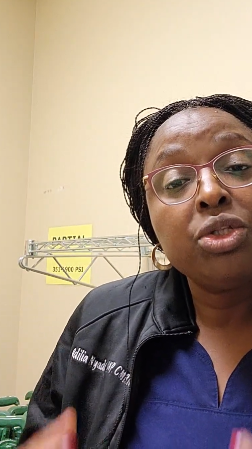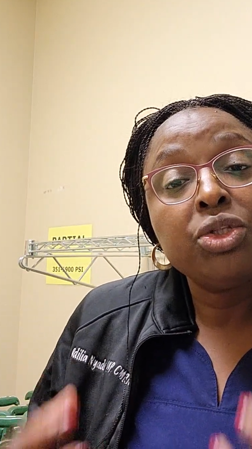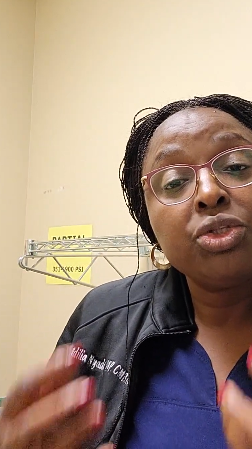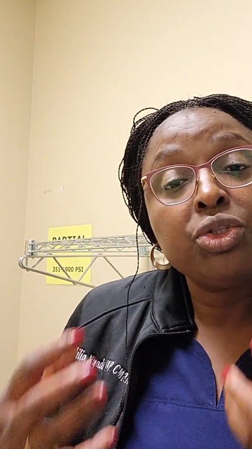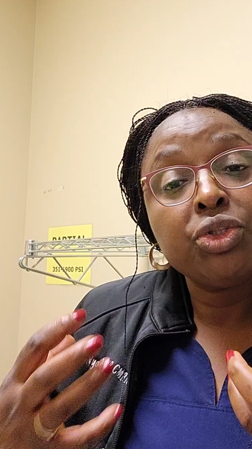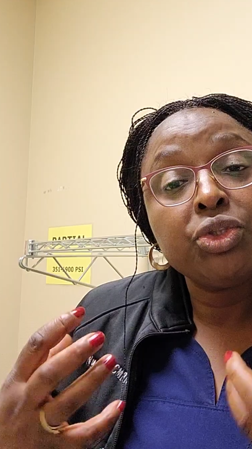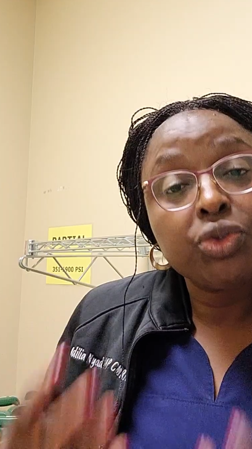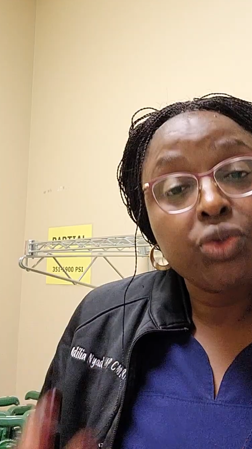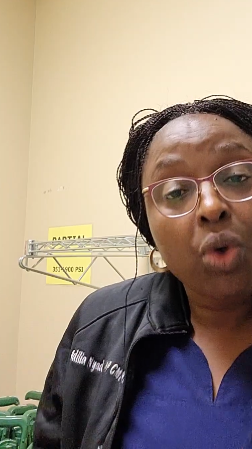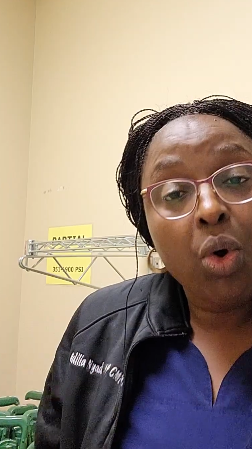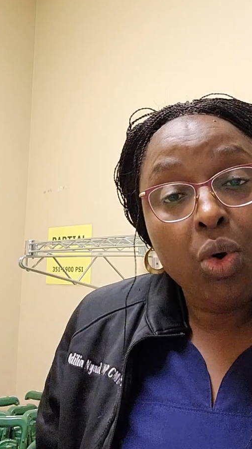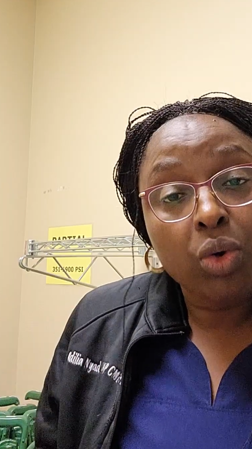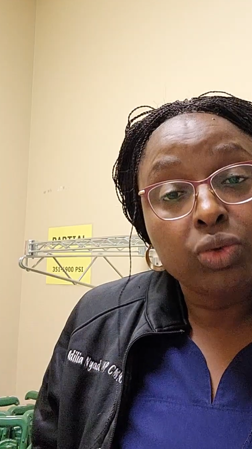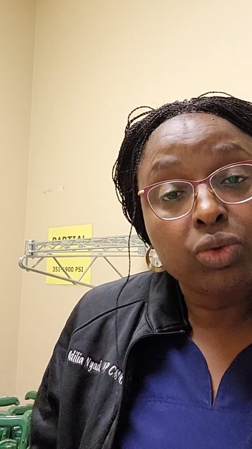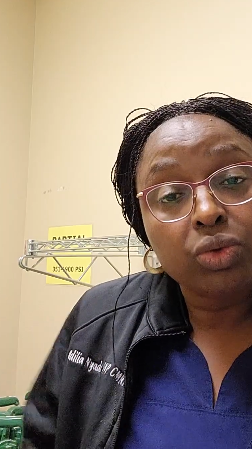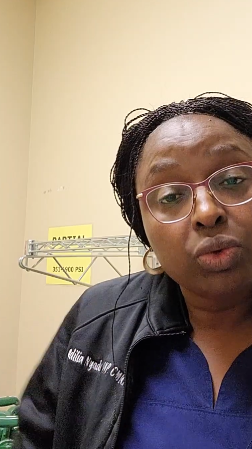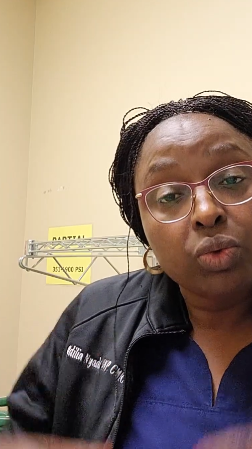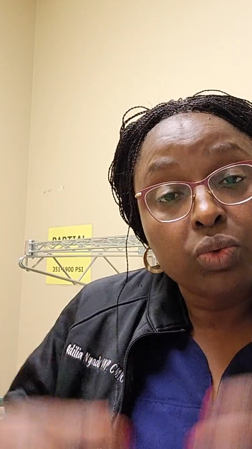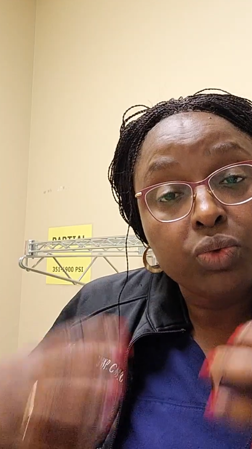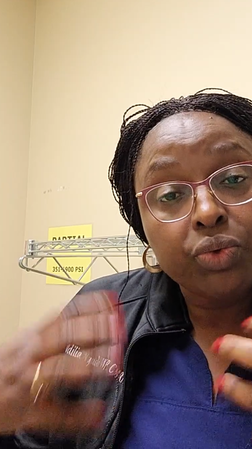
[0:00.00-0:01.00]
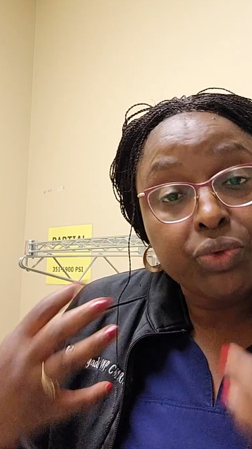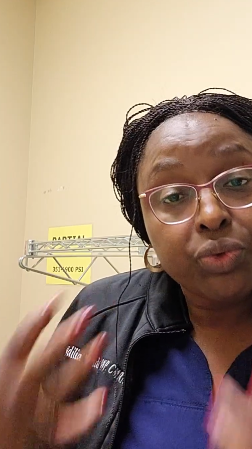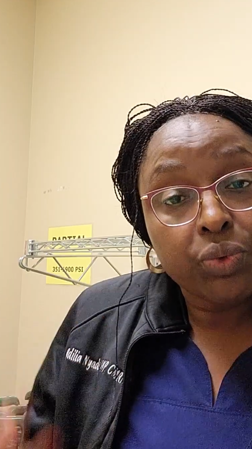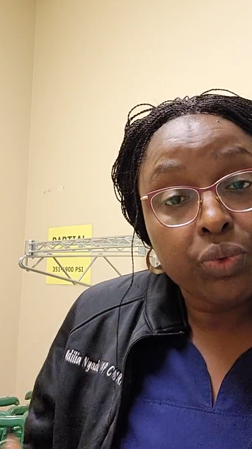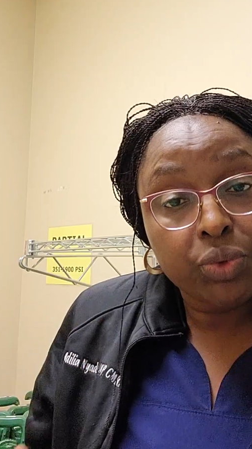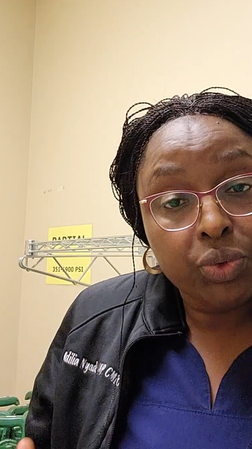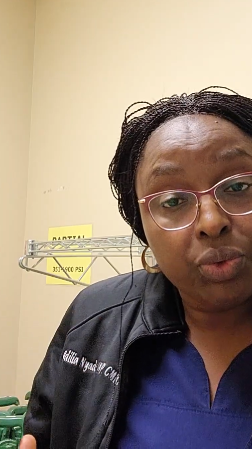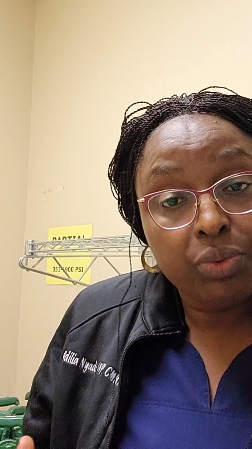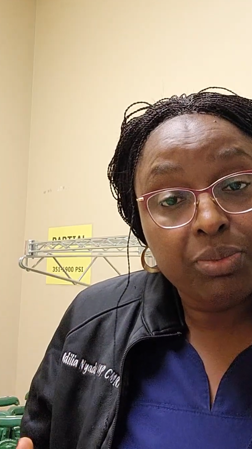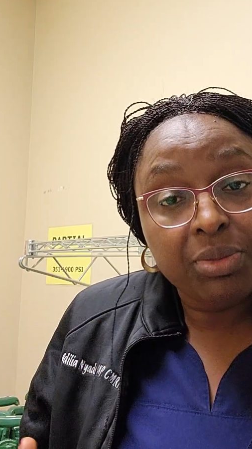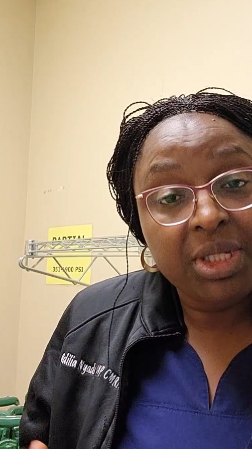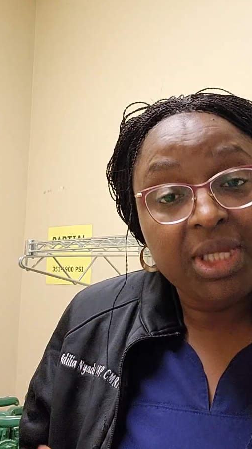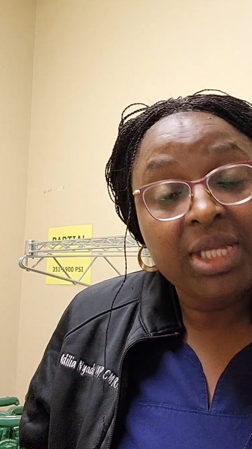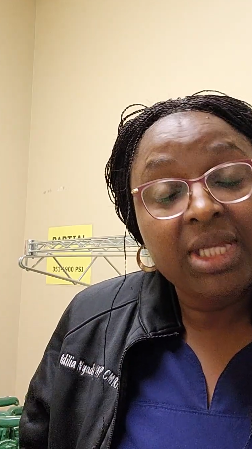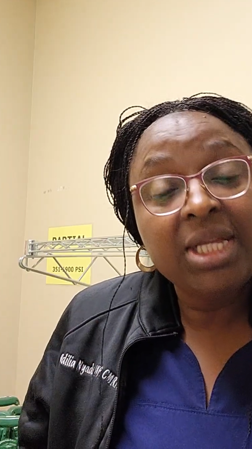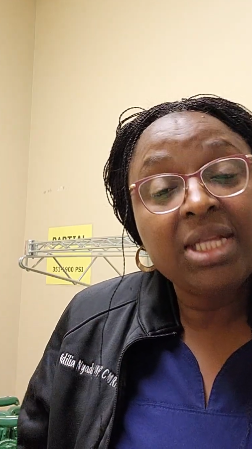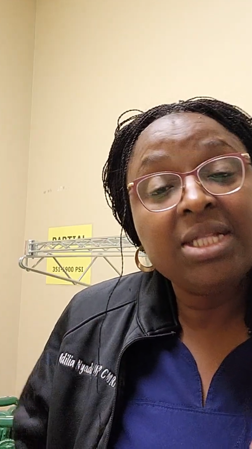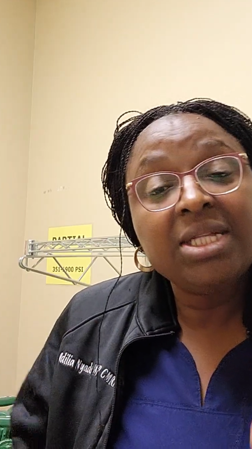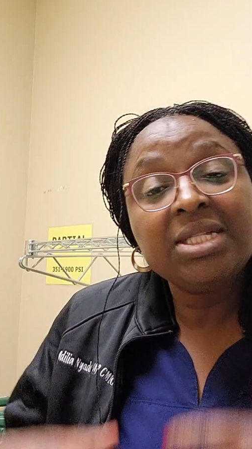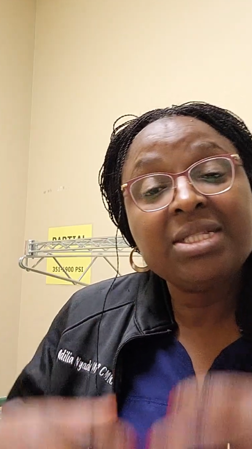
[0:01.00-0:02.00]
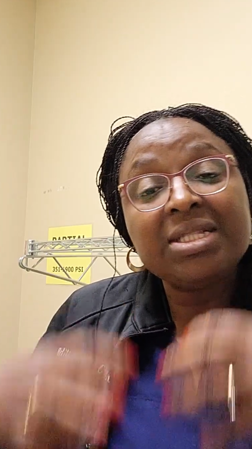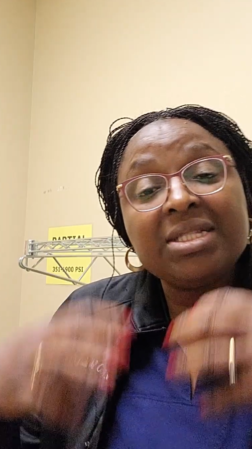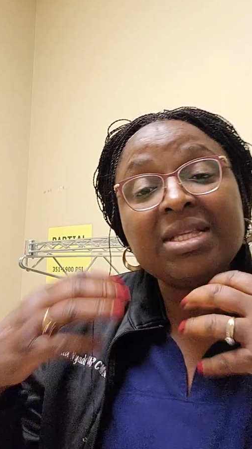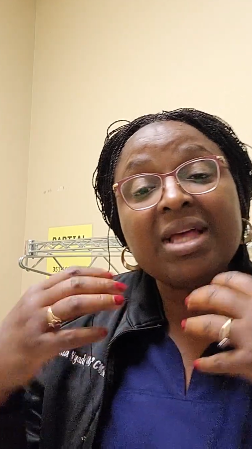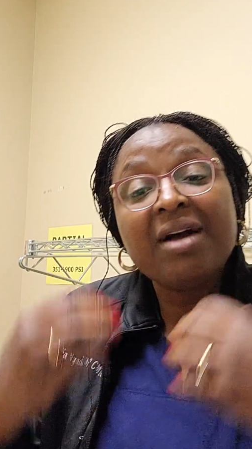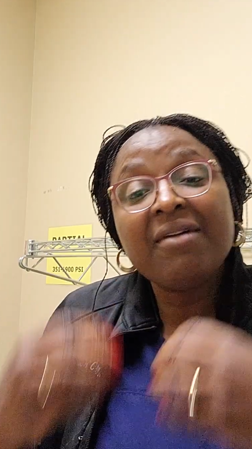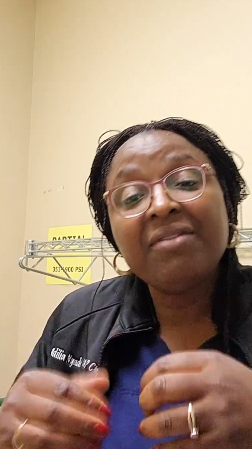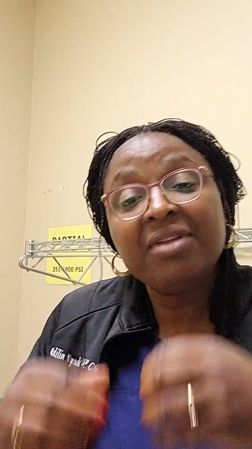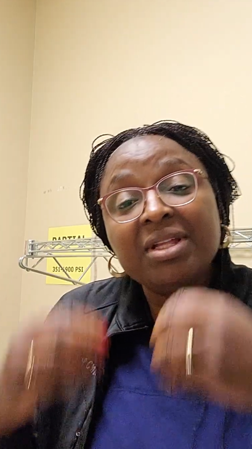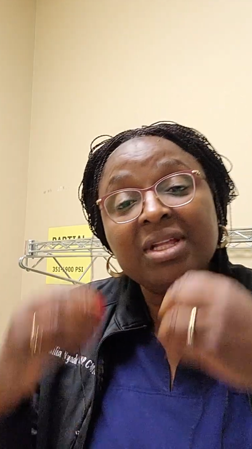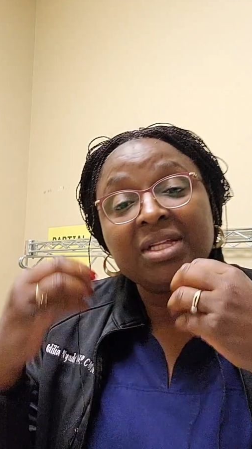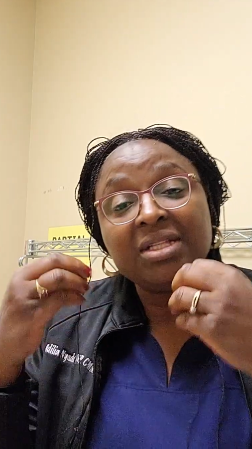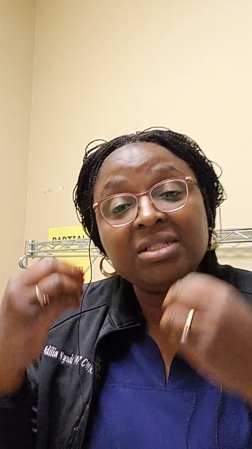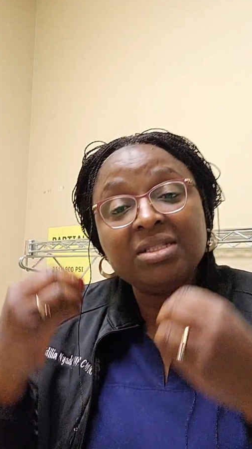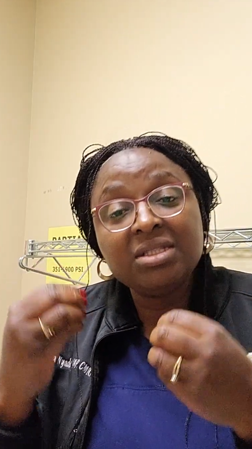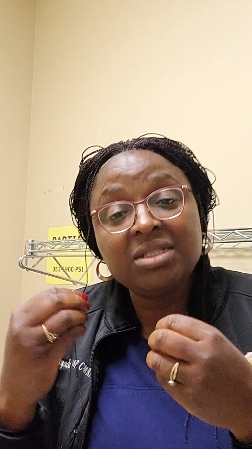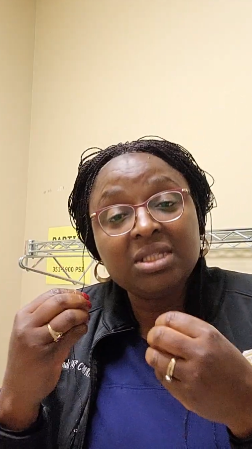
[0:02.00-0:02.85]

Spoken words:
salt or sodium. The kidneys is having